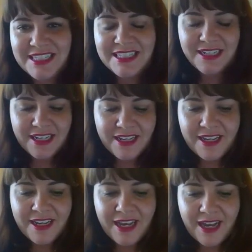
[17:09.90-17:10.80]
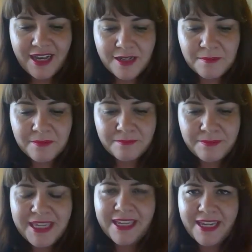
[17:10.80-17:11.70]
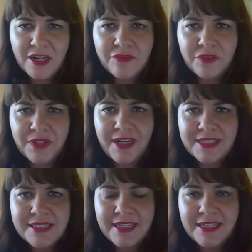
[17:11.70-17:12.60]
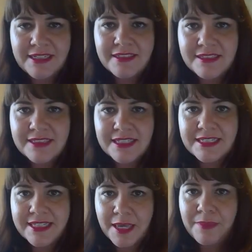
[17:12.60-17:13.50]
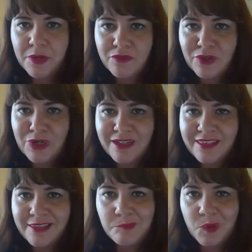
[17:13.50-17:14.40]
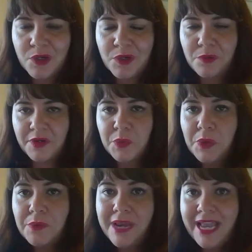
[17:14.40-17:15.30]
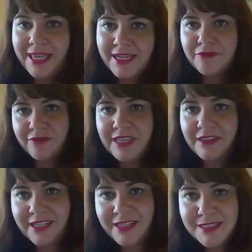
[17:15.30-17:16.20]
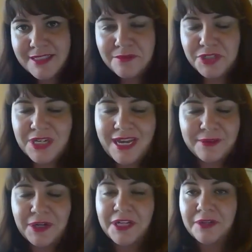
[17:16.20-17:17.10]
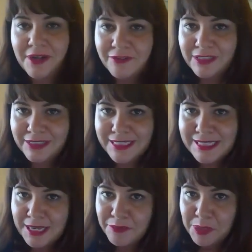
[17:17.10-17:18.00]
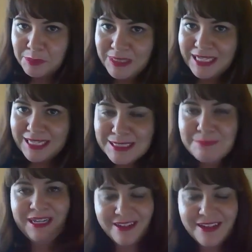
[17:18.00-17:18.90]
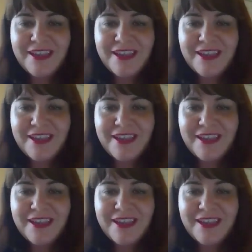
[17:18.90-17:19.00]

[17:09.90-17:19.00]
just being careful not to skip over the more quote unquote negative feelings, which I would argue all feelings have their place, but